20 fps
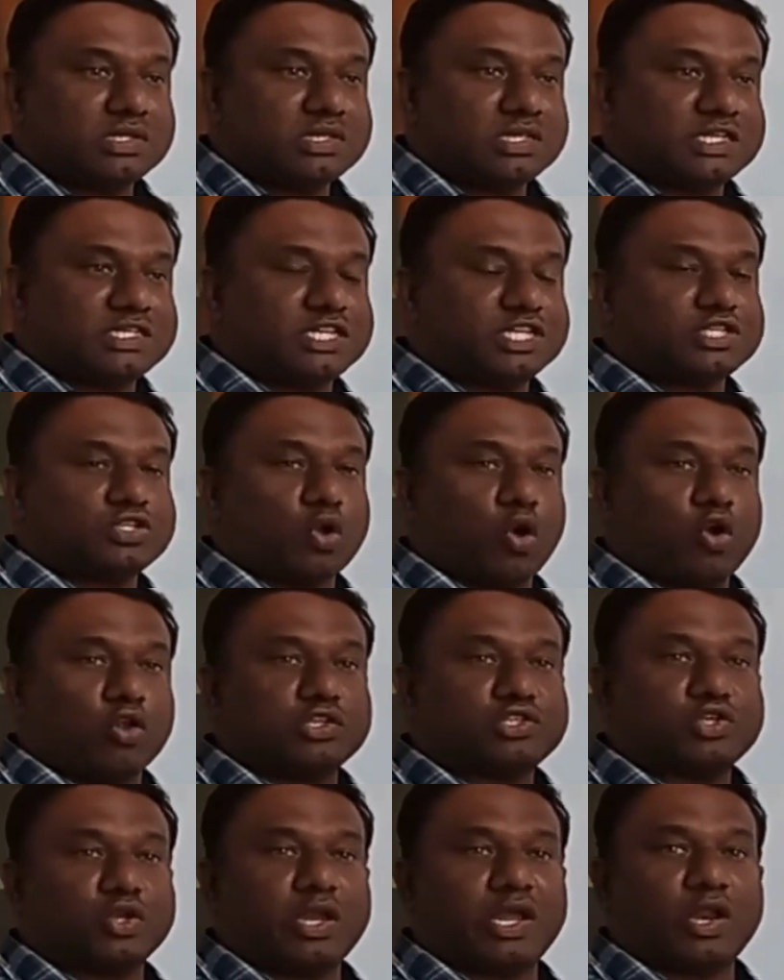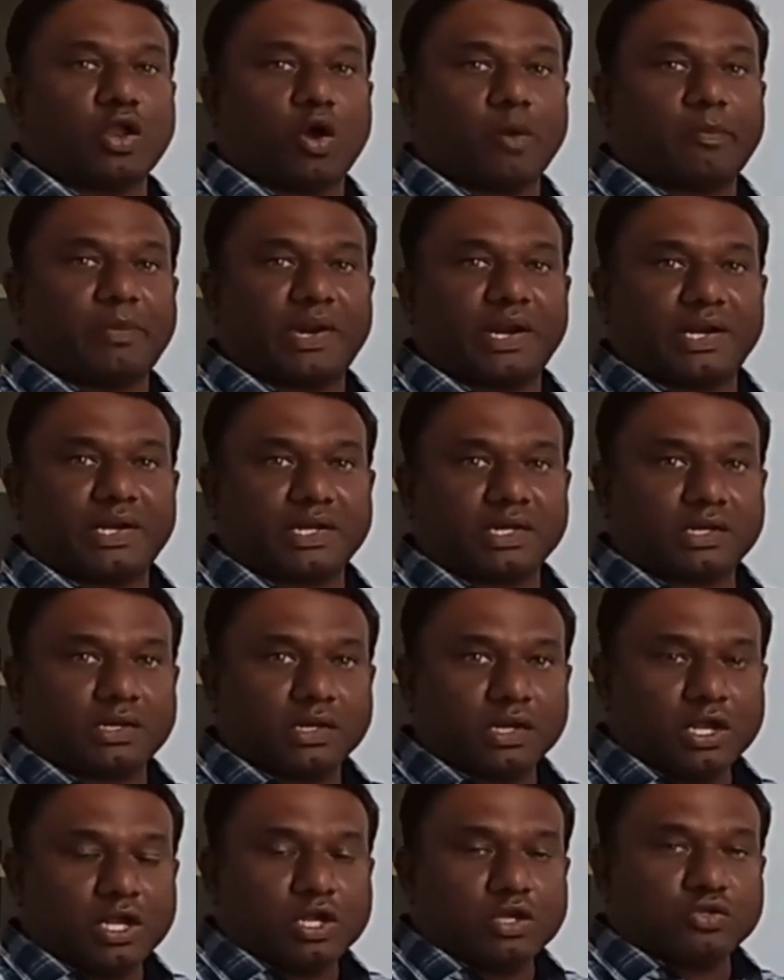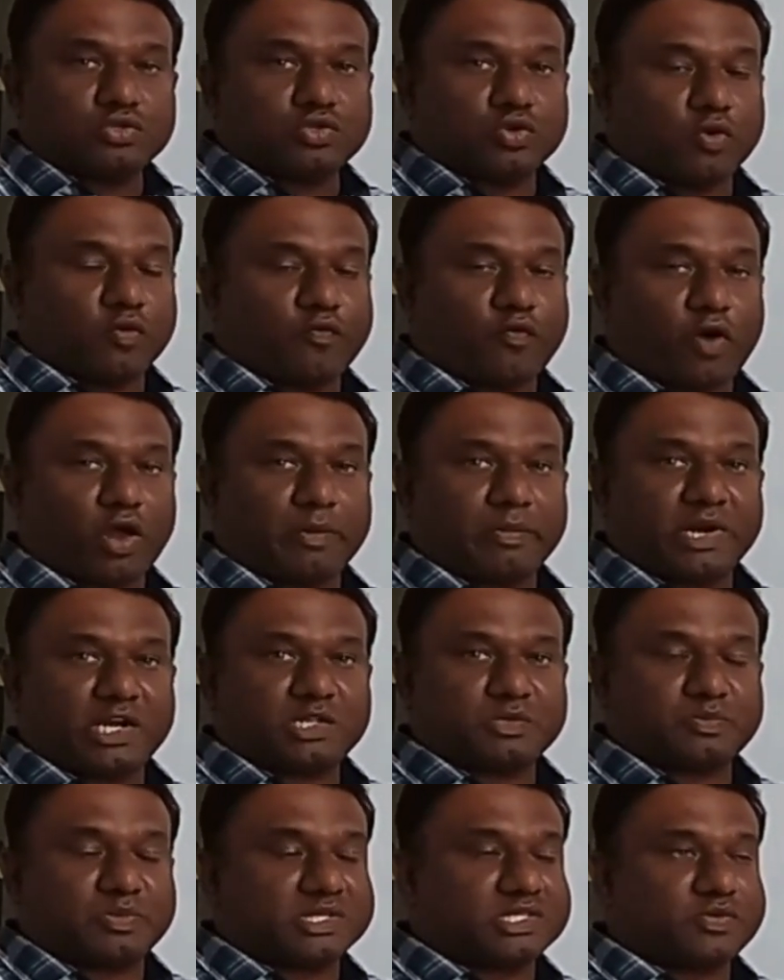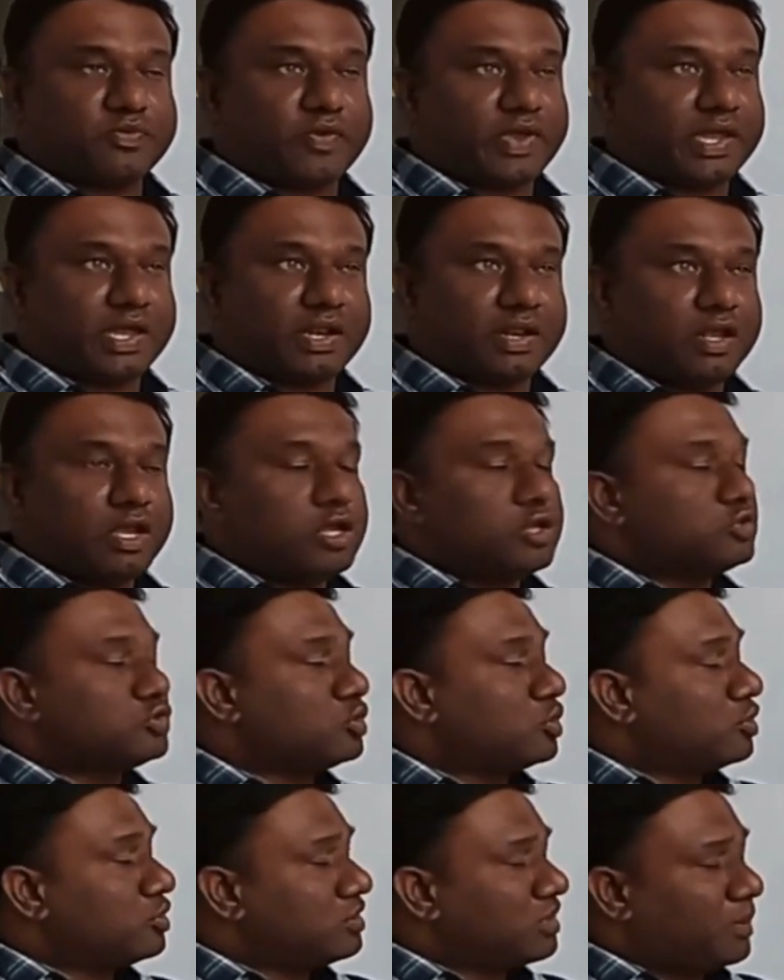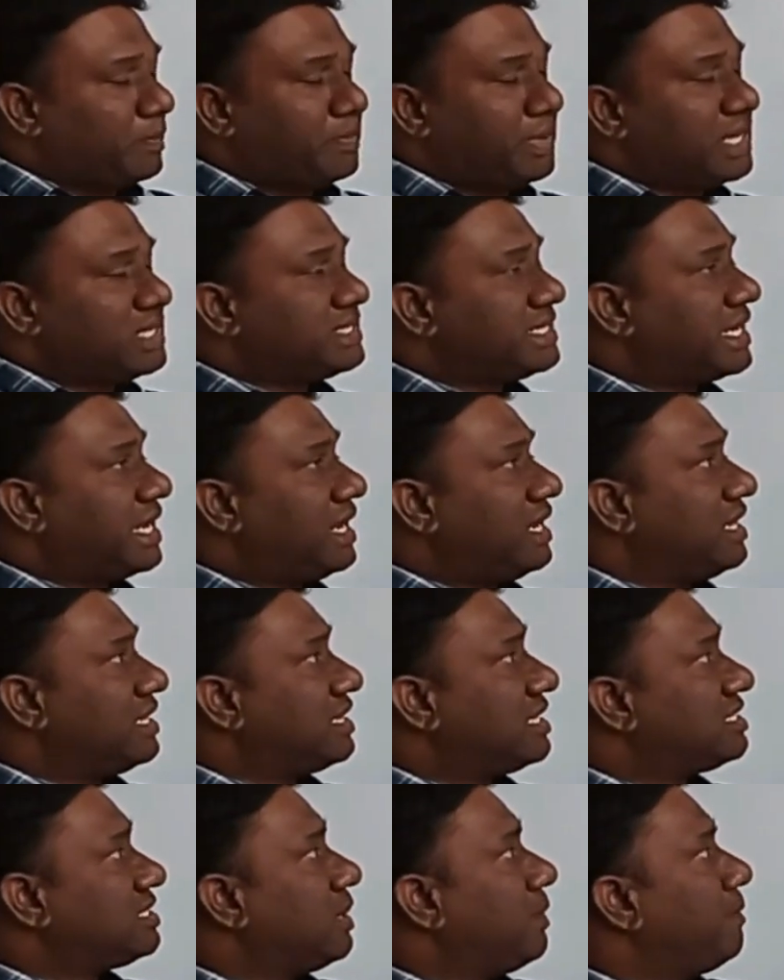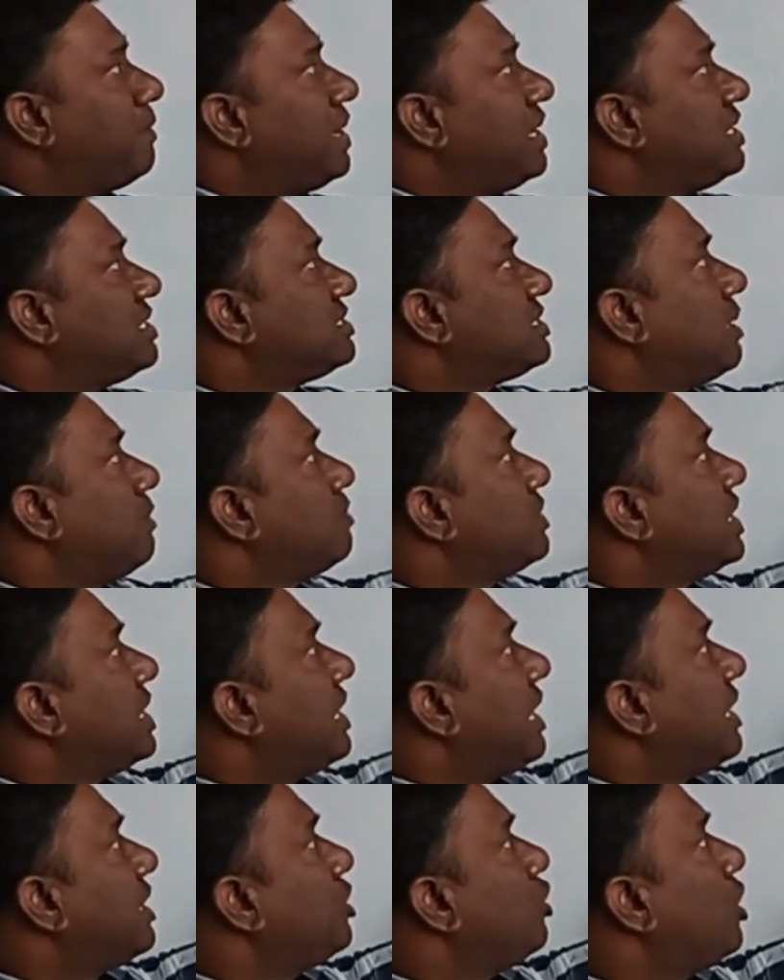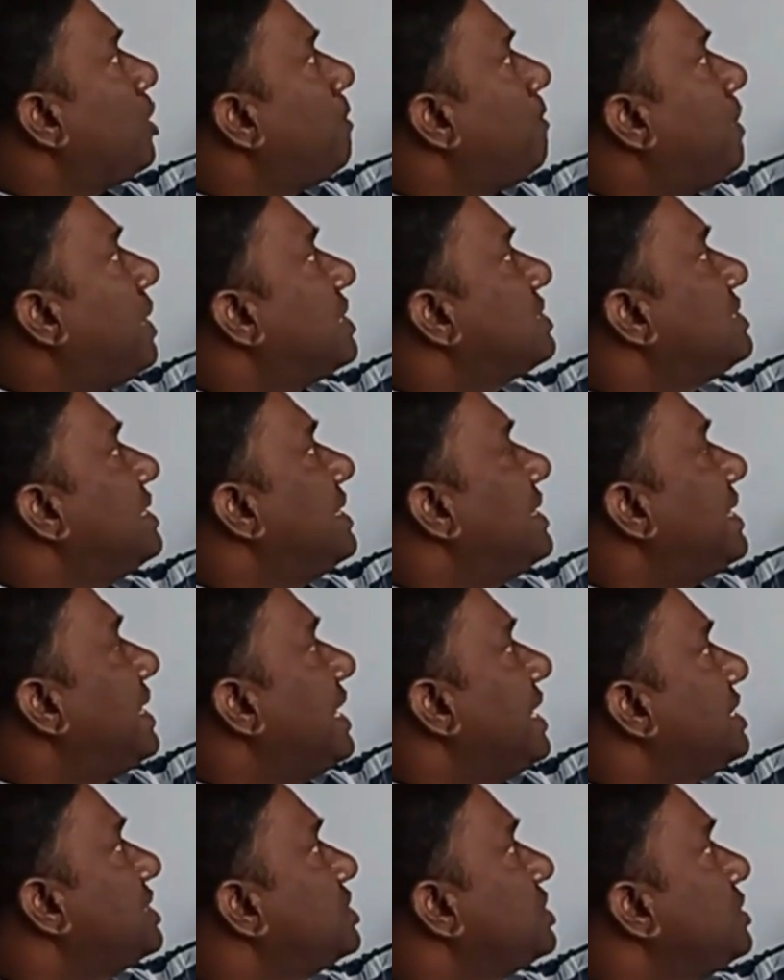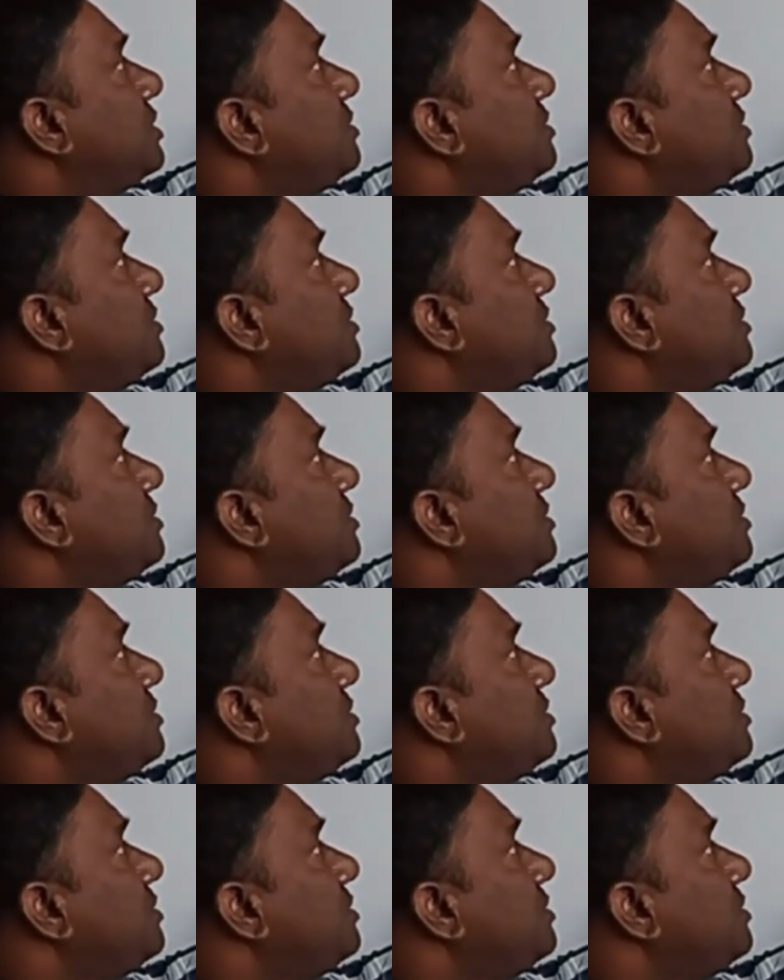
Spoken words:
this is also an operator. So format specifier. So the basically the symbol is something like your percentage.